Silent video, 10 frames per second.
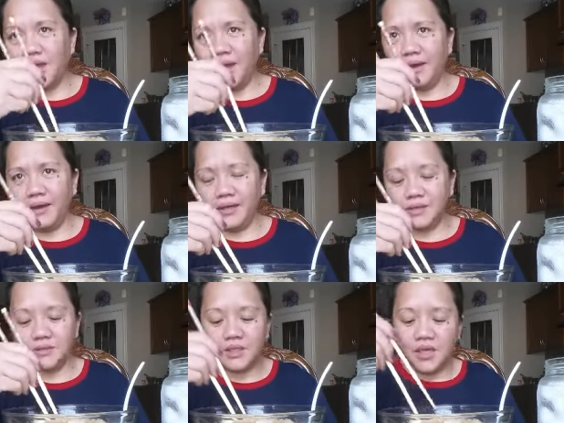
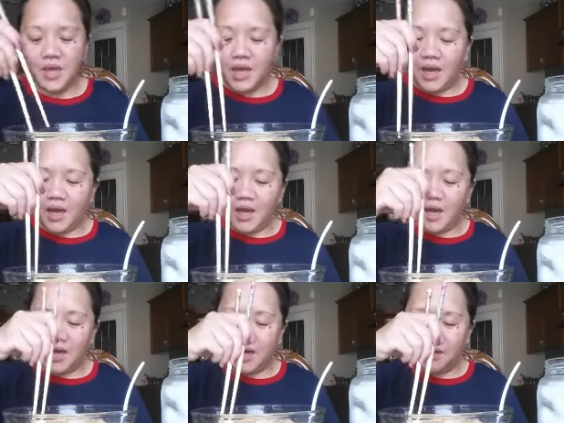and
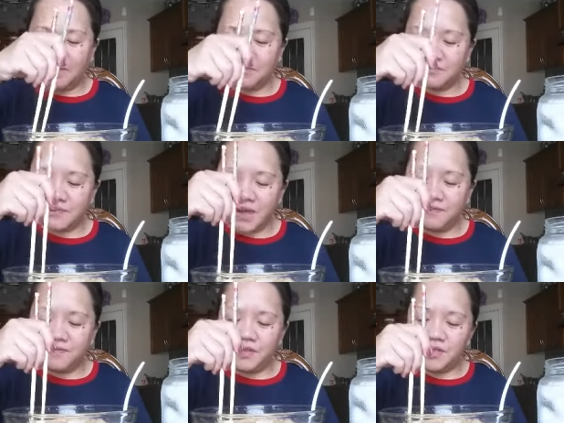um, I
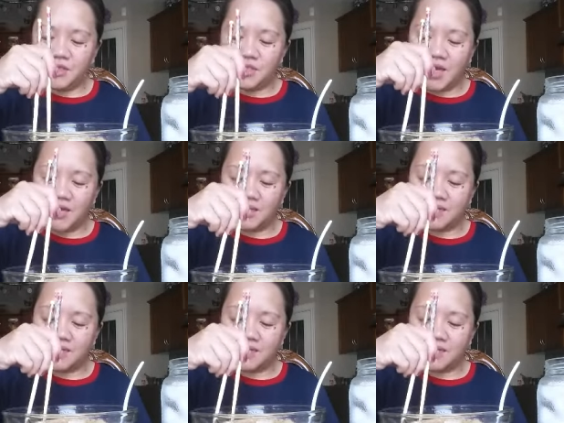finished at